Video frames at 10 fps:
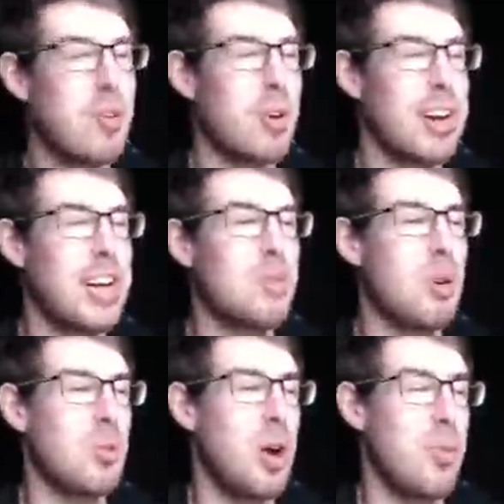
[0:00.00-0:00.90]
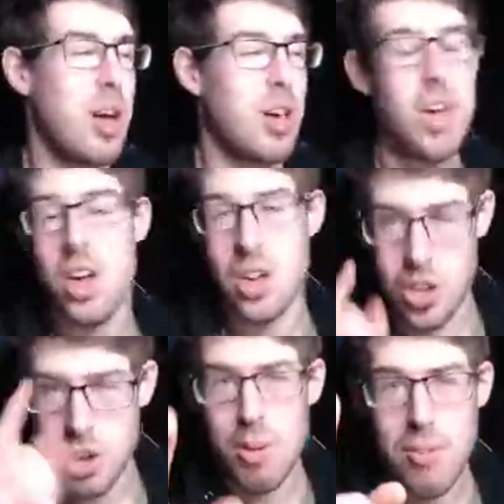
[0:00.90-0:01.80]
got an Xbox One. Well,
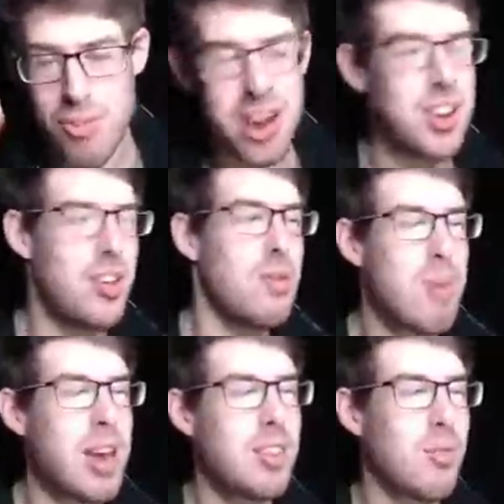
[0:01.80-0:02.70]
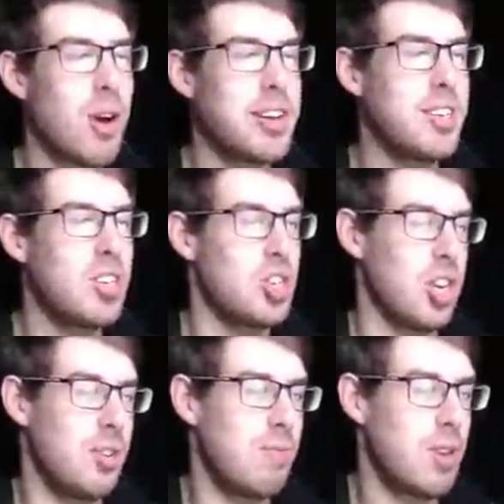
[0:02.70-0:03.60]
you, my friend, you made the right
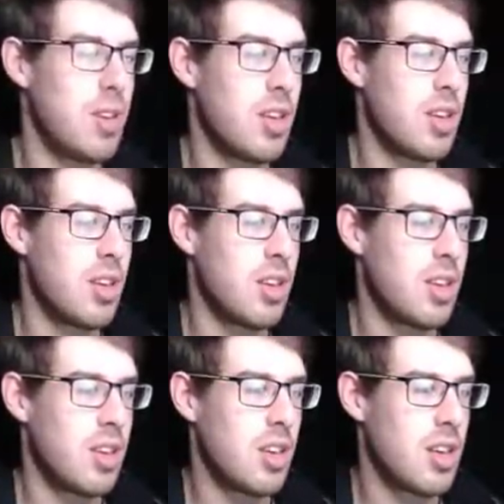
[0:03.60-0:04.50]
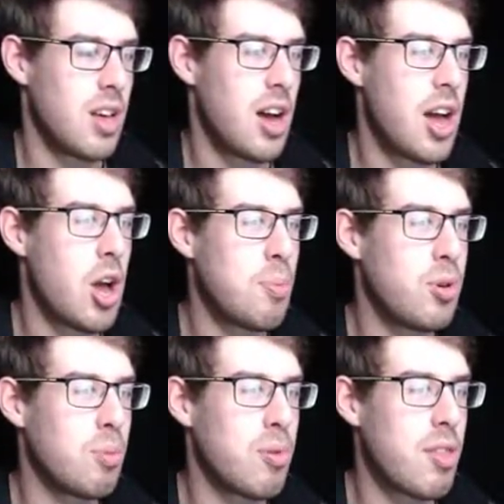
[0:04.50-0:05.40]
decision. I hope
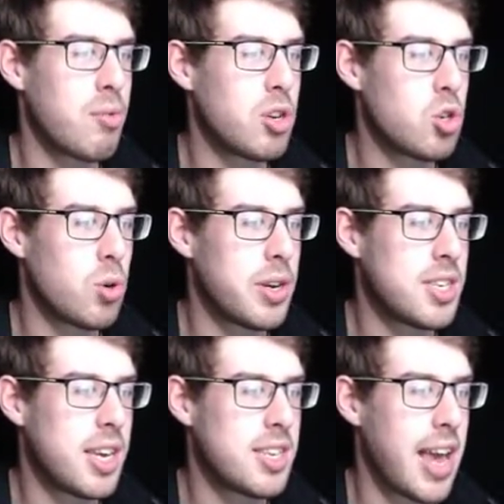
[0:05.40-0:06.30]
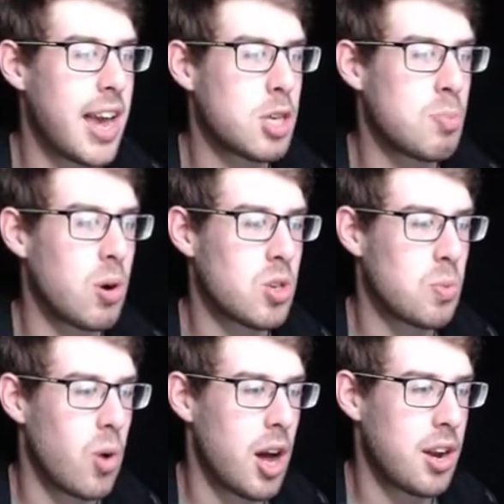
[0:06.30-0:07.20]
your brother enjoys his
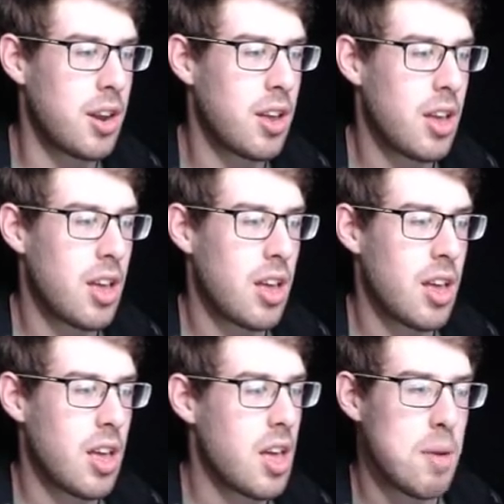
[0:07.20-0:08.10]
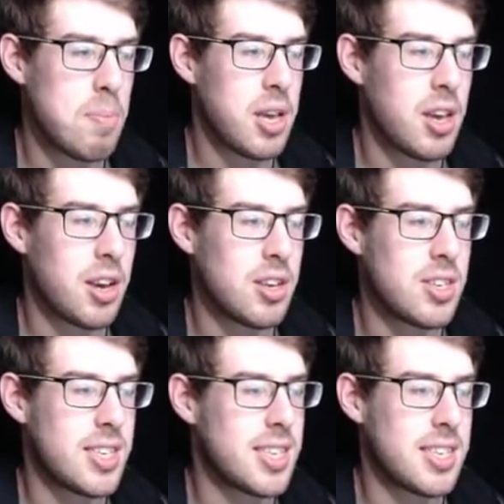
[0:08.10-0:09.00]
Xbox One.
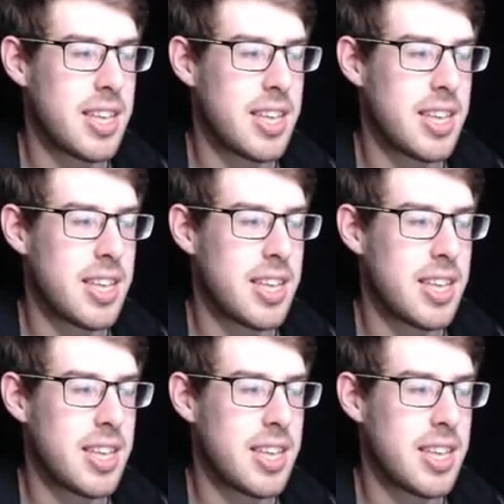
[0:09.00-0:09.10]
Because